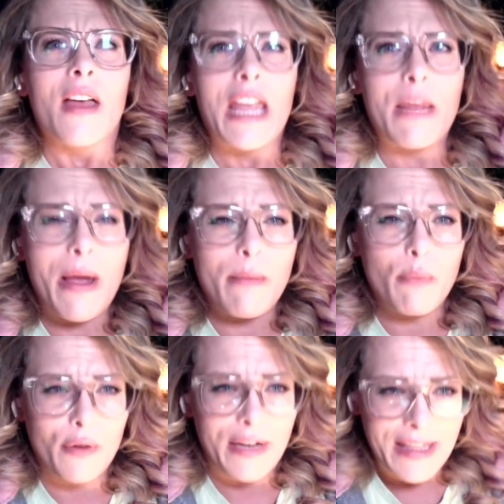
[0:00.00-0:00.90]
am I
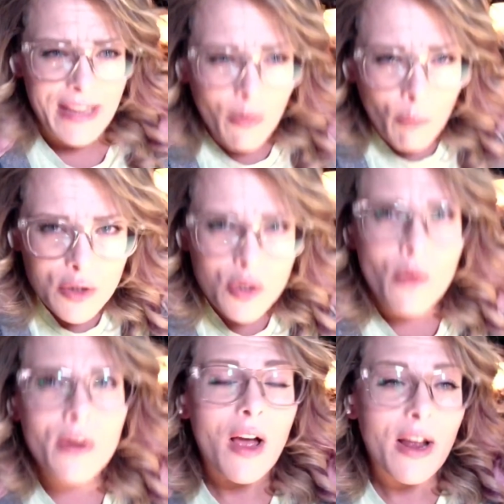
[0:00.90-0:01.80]
breathing? What's
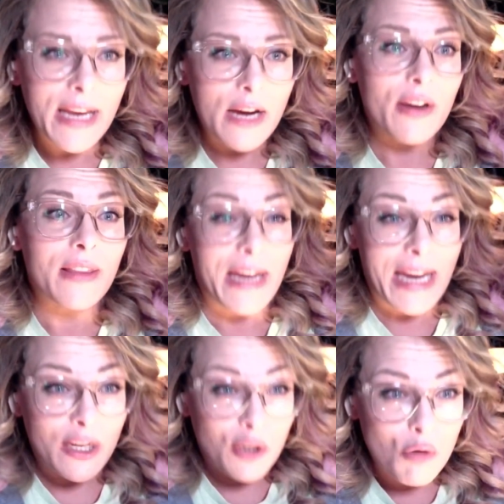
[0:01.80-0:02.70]
going on here? And they
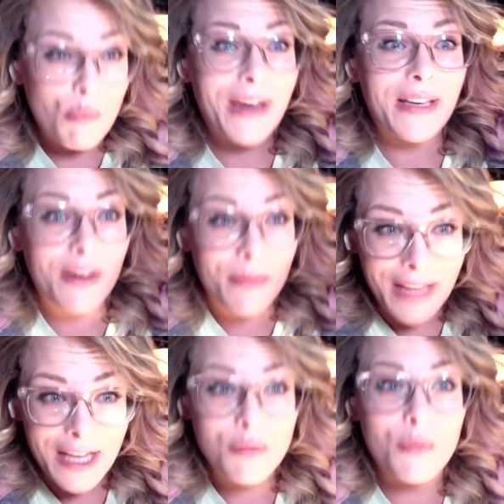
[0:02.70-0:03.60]
incubated him, and
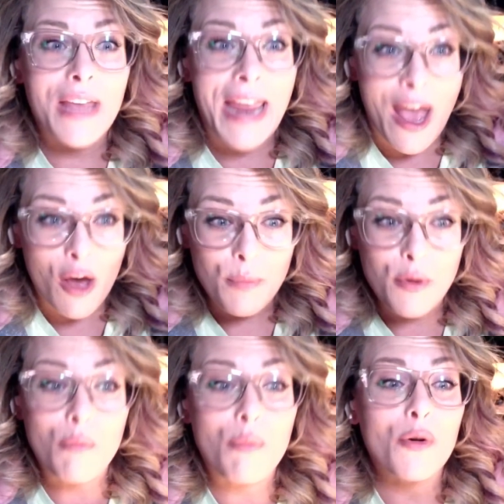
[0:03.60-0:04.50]
that's where they help
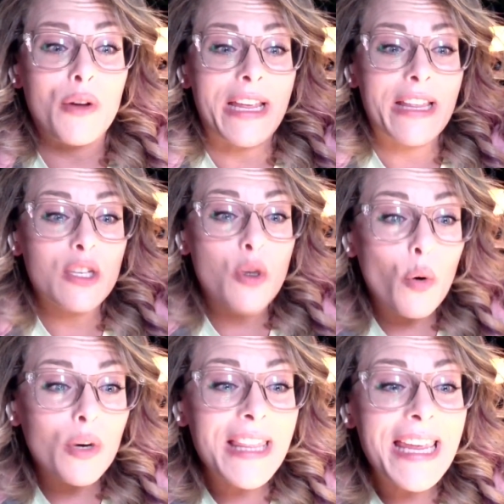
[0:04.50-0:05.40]
you breathe
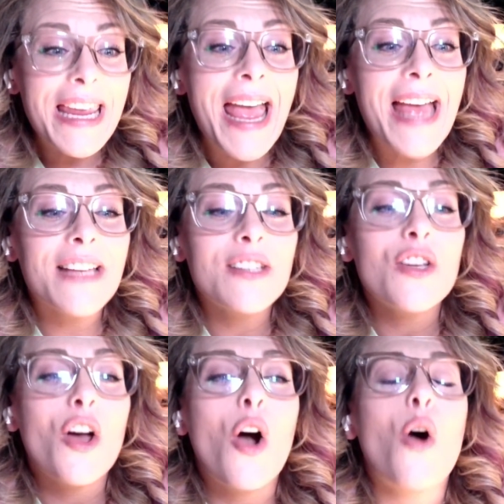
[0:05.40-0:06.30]
toward the end.
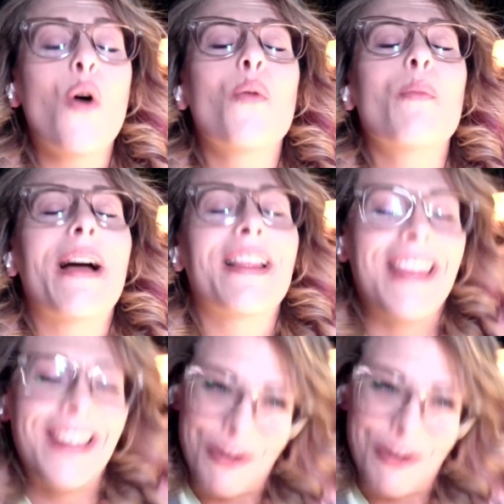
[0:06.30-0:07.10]
Oh my, thank you,